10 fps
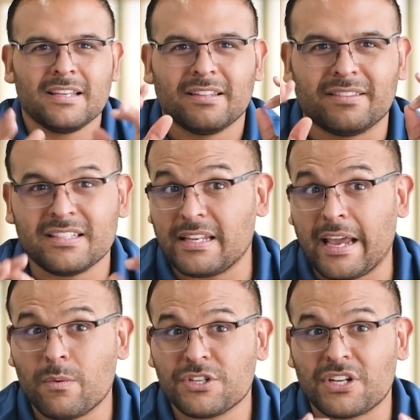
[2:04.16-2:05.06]
This
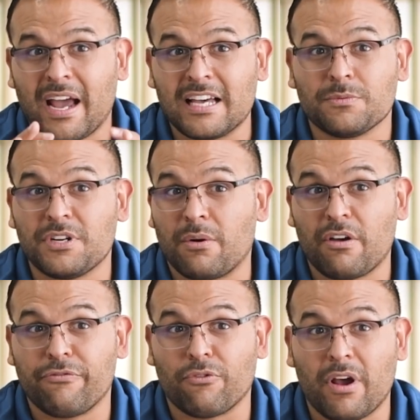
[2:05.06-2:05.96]
language has been
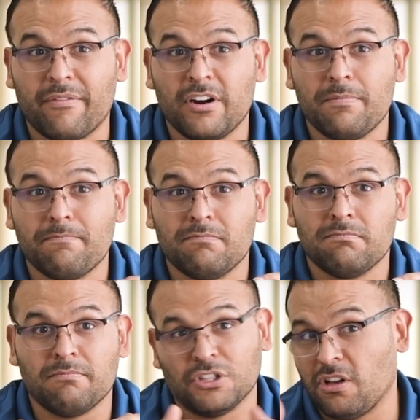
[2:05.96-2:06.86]
around forever,
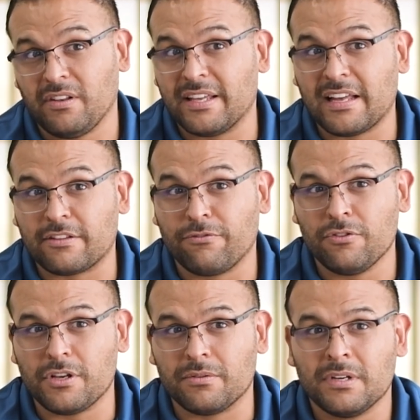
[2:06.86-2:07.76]
but don't let that
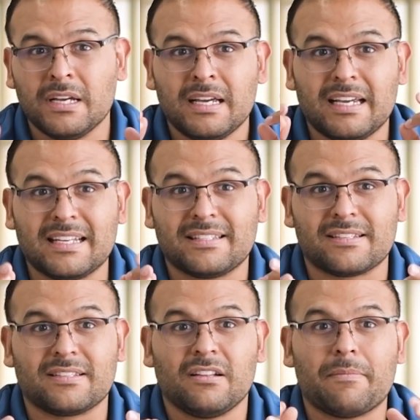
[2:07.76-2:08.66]
fool you. It's
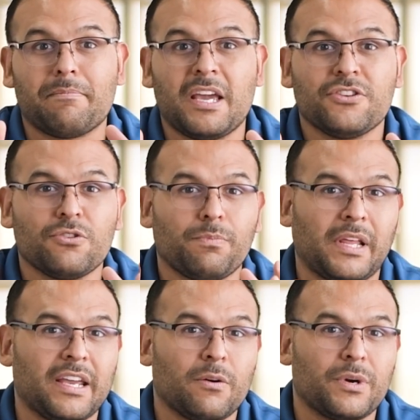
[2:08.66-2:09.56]
still a major
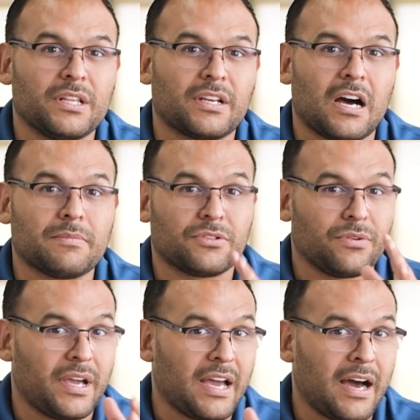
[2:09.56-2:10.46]
player when it comes
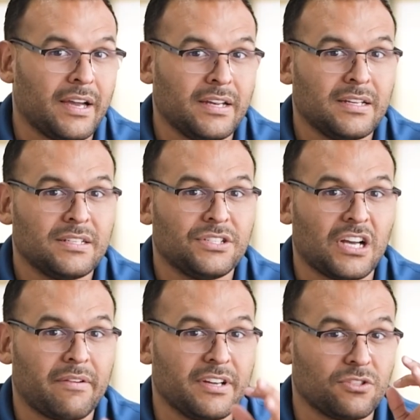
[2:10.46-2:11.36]
to AI.
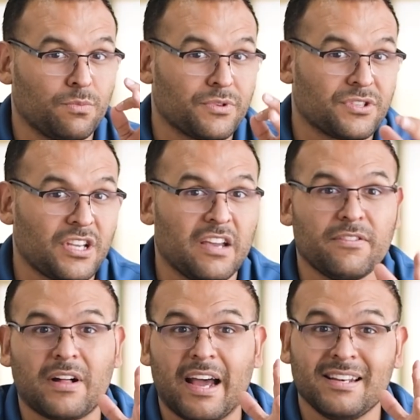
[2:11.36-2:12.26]
Java is super
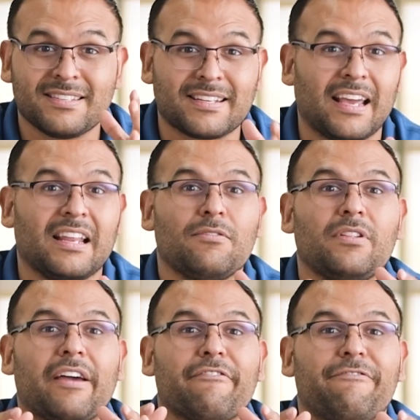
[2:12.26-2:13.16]
stable, highly
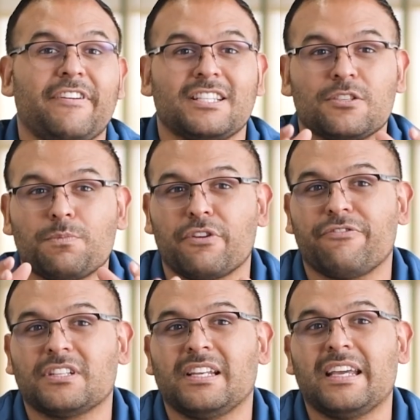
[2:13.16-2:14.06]
scalable, and fits
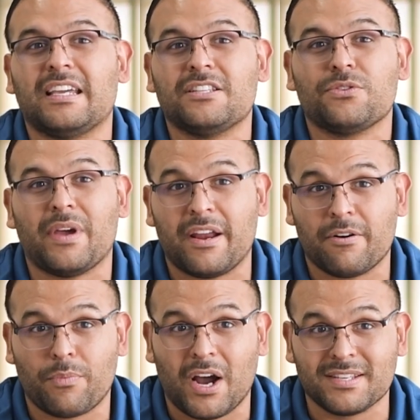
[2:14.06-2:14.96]
perfectly into
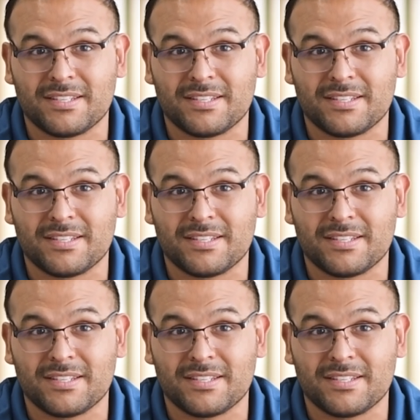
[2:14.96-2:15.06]
enterprise